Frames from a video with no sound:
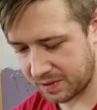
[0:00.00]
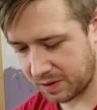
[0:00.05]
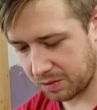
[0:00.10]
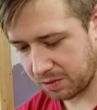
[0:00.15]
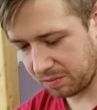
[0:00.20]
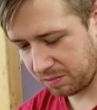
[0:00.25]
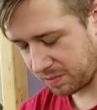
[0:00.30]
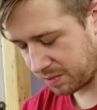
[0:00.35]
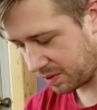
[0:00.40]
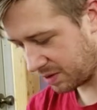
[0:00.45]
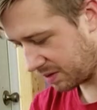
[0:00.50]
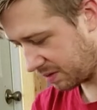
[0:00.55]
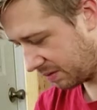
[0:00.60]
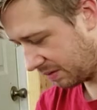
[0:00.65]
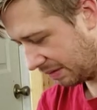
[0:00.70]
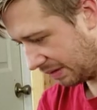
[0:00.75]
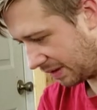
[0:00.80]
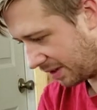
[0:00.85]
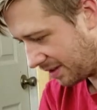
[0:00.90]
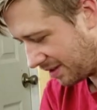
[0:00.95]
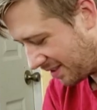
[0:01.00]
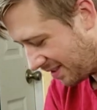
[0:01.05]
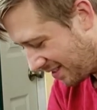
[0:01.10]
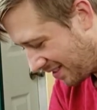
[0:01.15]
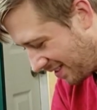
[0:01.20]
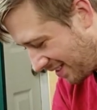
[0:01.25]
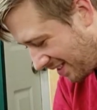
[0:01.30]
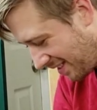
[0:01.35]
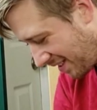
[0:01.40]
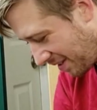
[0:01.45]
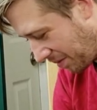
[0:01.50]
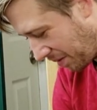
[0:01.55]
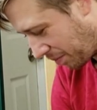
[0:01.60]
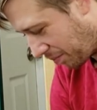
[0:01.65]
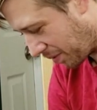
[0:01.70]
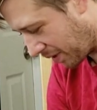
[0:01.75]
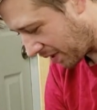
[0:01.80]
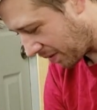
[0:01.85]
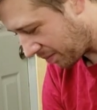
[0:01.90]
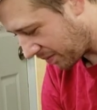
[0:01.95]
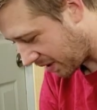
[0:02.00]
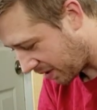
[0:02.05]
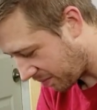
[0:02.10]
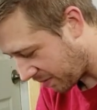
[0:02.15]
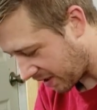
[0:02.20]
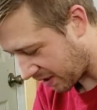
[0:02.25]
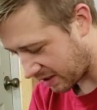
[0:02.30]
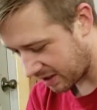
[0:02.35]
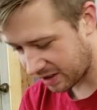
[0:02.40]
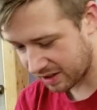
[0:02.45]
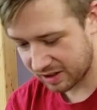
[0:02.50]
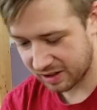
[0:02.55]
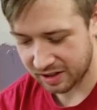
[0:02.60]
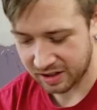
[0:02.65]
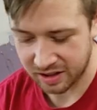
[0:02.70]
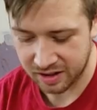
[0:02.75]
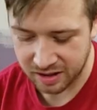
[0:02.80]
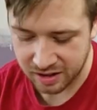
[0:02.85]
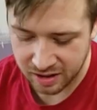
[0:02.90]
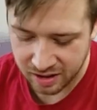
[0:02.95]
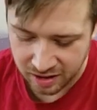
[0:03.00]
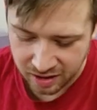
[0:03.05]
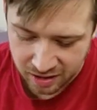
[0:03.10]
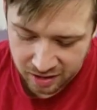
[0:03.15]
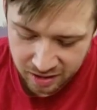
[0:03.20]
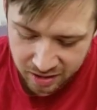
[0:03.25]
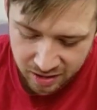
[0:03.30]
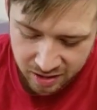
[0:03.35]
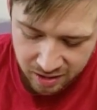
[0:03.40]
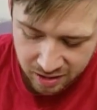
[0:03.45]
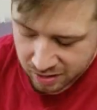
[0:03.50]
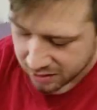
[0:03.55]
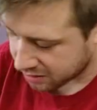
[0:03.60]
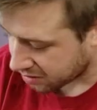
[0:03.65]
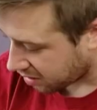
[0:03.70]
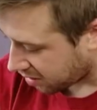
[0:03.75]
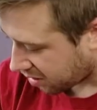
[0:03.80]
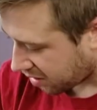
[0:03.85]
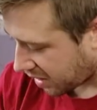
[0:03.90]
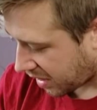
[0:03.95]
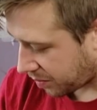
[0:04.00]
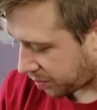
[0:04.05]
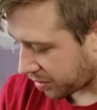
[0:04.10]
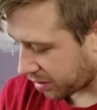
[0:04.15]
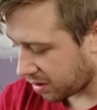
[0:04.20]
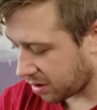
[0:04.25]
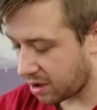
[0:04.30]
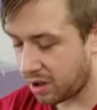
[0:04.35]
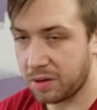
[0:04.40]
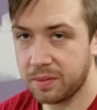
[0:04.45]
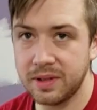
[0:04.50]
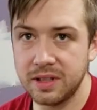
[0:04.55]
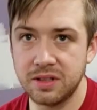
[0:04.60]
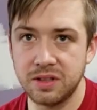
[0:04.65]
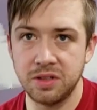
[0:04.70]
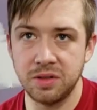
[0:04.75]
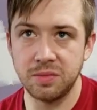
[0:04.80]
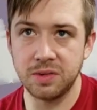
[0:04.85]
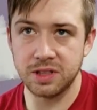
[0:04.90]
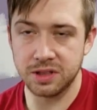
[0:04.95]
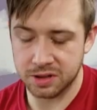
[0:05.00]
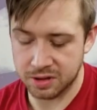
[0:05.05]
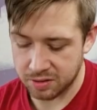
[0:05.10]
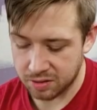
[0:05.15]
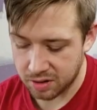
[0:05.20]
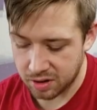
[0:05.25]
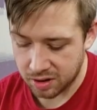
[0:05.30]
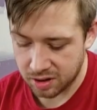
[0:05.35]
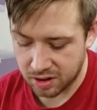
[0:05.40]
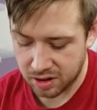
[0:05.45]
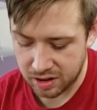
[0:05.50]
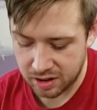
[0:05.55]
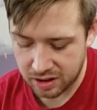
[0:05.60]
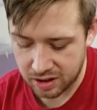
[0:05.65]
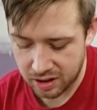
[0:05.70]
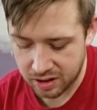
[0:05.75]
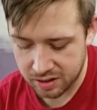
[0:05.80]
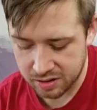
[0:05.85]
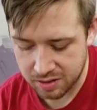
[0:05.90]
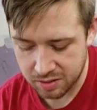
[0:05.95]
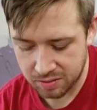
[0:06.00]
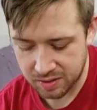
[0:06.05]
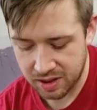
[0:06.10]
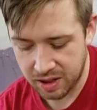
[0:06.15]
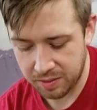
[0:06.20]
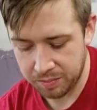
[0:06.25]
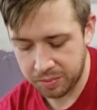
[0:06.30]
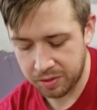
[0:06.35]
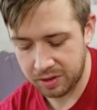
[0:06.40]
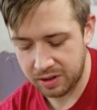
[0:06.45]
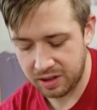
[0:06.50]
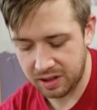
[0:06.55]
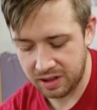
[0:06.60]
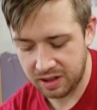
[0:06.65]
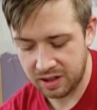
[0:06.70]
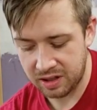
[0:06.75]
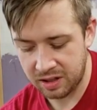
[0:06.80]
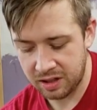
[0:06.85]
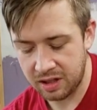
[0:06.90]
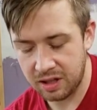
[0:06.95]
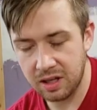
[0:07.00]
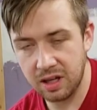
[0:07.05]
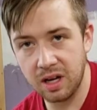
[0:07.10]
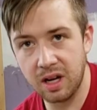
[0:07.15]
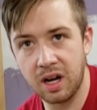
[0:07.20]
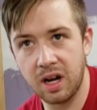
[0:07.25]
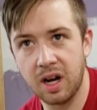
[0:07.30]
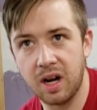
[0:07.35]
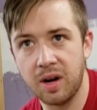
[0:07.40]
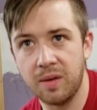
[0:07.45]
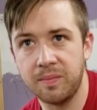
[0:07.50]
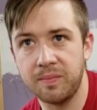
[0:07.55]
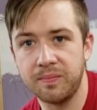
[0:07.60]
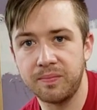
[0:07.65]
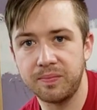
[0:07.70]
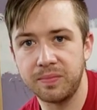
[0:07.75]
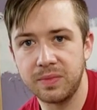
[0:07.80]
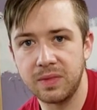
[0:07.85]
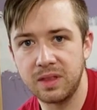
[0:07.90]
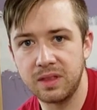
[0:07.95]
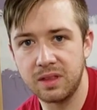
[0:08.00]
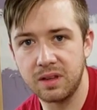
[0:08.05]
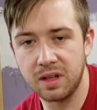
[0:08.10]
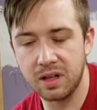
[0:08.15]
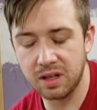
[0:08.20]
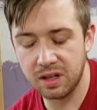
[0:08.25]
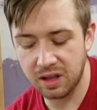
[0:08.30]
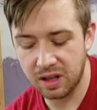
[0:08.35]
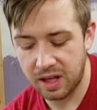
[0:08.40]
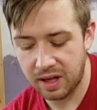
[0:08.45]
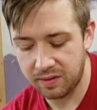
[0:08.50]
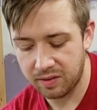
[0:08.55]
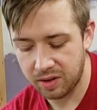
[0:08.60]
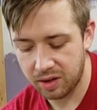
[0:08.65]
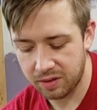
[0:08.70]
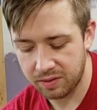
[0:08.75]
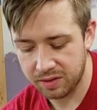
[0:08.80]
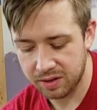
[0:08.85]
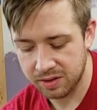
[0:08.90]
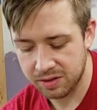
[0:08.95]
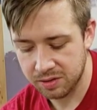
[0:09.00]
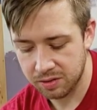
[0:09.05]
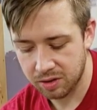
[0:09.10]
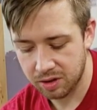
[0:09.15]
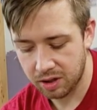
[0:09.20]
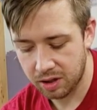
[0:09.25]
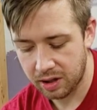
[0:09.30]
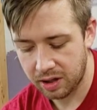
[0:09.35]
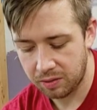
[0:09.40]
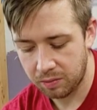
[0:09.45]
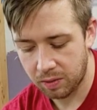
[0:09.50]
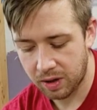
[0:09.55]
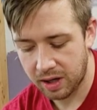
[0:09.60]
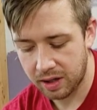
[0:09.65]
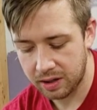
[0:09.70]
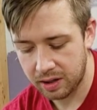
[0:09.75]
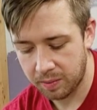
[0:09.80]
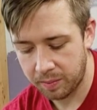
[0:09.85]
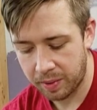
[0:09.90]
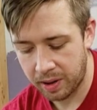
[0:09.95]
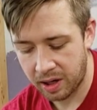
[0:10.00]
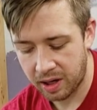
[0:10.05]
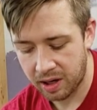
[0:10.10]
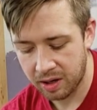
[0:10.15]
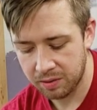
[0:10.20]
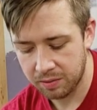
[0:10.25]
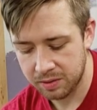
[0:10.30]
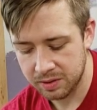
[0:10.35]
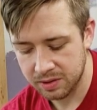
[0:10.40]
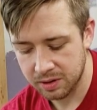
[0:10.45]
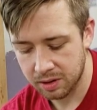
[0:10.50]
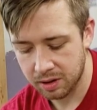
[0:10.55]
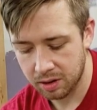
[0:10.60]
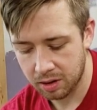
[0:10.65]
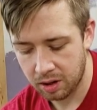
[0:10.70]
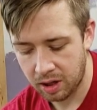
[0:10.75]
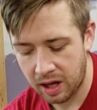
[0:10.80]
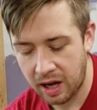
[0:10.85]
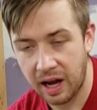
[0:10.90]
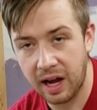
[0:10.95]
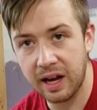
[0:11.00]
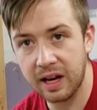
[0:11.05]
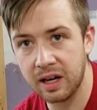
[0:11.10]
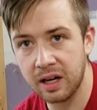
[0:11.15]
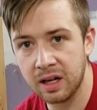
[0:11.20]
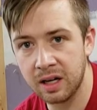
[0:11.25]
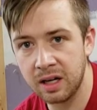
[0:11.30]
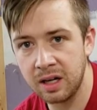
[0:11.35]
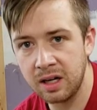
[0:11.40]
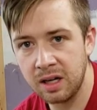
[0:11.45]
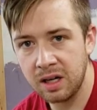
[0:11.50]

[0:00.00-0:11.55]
oops, let me pop that back in there. So I put a little bit too much soil in there, so when I put it in, the level of the soil I'd want in the pot was a little higher